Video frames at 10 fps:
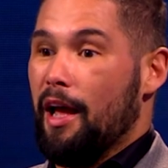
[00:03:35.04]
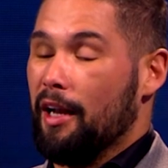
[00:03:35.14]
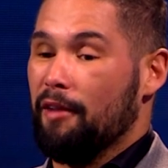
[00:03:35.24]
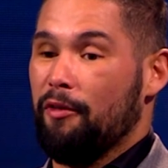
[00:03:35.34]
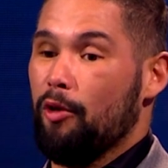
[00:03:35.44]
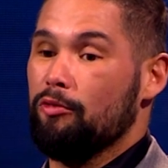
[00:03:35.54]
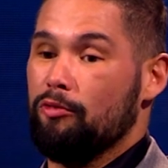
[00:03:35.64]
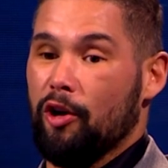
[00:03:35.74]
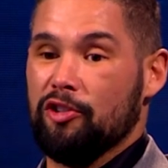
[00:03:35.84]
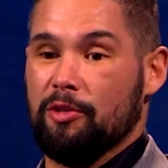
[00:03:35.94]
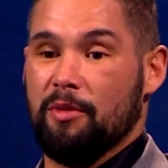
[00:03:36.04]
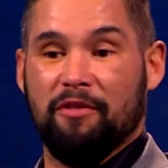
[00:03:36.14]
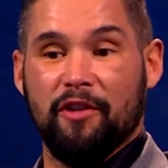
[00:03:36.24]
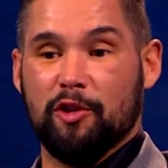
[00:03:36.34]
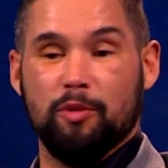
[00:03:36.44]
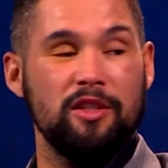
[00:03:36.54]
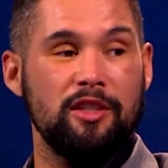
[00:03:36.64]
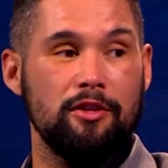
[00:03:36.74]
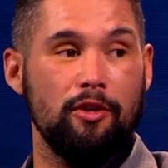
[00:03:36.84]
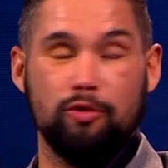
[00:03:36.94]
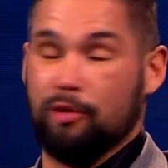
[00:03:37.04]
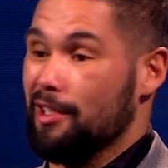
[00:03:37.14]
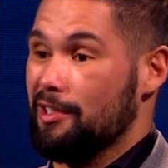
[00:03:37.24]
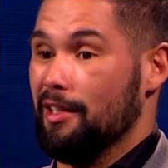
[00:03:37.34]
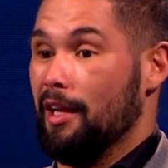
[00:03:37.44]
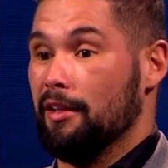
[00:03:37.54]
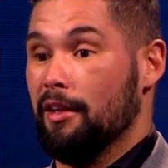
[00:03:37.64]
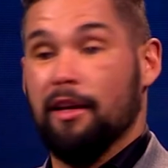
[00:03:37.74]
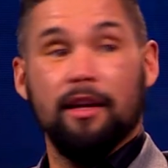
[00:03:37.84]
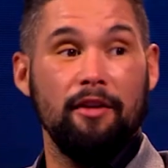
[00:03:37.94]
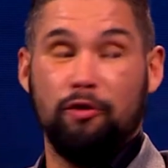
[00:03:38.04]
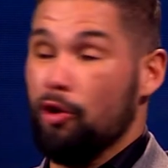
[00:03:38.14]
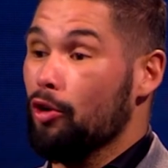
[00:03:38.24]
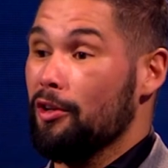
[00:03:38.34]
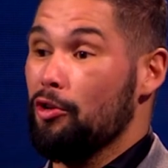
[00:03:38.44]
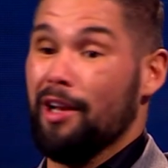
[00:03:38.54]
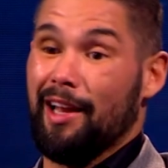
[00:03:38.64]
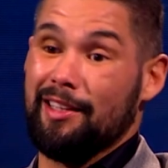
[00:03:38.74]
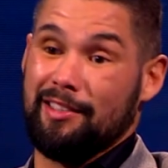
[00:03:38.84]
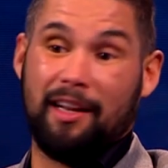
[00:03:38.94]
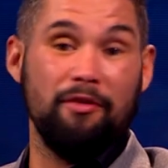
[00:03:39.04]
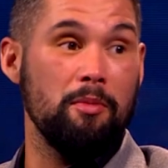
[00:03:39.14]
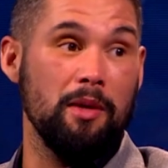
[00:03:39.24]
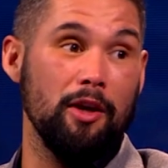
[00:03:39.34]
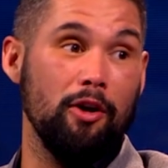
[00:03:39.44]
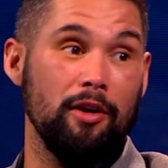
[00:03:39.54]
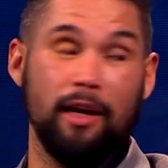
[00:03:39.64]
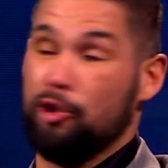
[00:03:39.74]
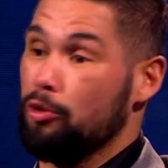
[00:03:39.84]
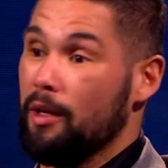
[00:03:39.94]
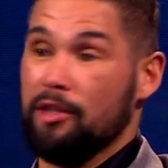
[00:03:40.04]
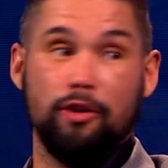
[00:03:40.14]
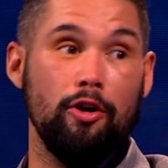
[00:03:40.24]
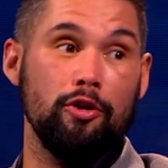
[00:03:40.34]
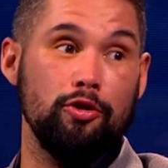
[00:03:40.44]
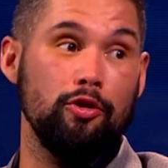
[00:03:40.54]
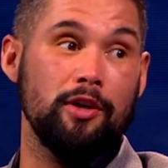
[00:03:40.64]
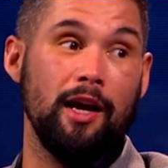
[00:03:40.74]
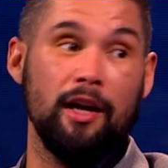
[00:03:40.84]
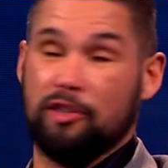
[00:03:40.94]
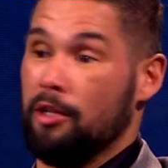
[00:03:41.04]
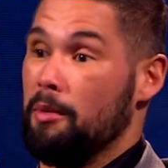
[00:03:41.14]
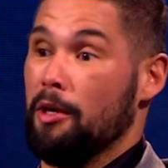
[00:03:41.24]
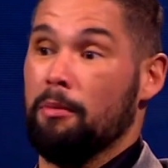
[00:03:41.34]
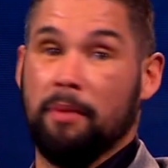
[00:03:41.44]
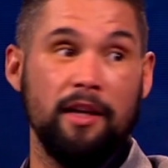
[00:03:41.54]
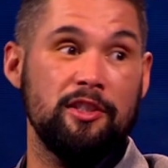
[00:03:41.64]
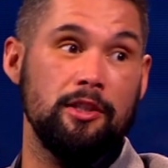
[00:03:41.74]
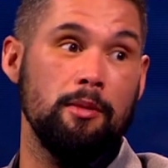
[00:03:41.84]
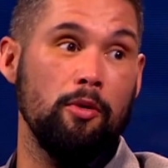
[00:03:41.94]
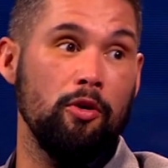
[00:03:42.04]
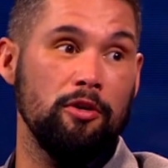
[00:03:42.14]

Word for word: And I phoned Ross, and the first word I said to Ross was, listen, lad, if you're and the lads are having me on, I swear to God, your car's going to be on bricks in the morning.